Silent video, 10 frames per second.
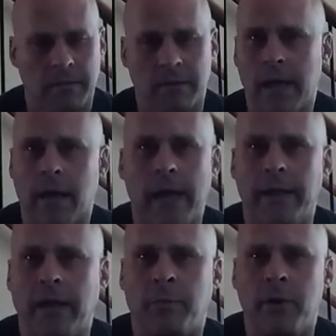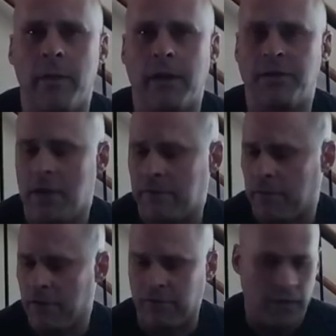way. That's pretty much it for
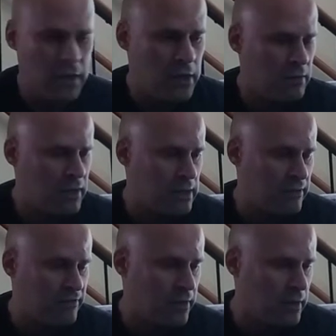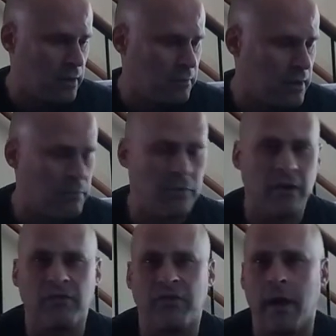this video. Like I said, I'm getting
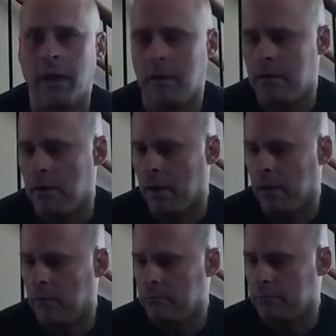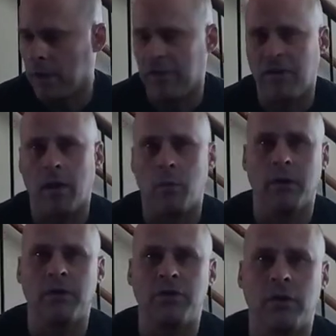pretty excited. I just kind of
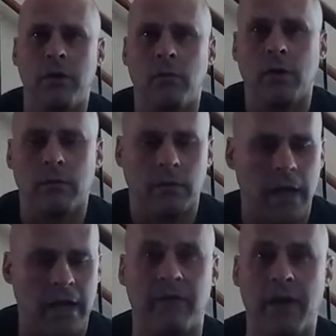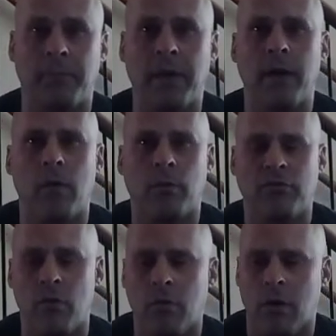wanted to show you give you an update on what was
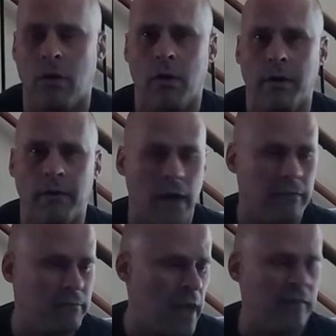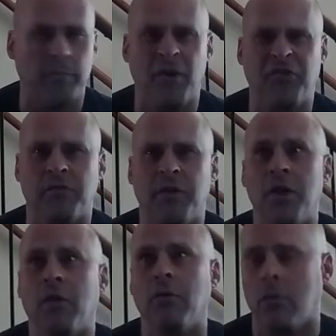going on. And I haven't posted a
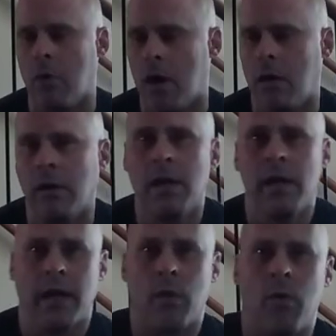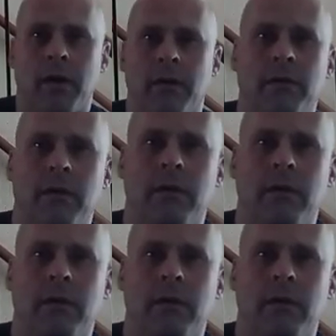video in a little while. I want to